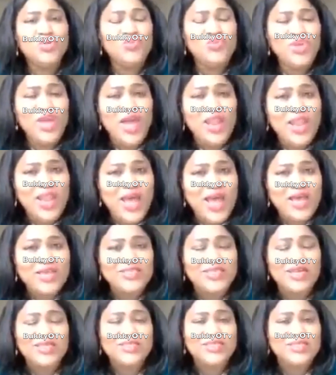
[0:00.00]
Do you
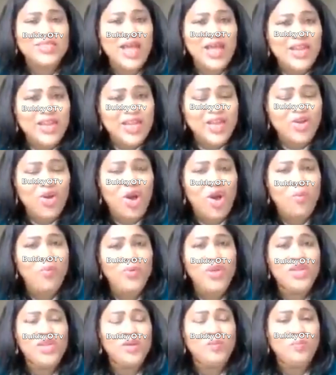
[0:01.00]
realize that
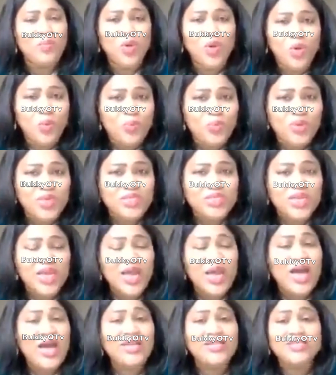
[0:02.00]
standing up in a
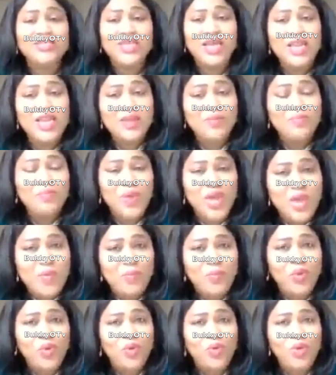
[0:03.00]
pulpit and
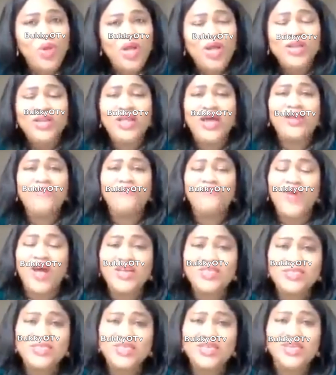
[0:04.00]
telling people that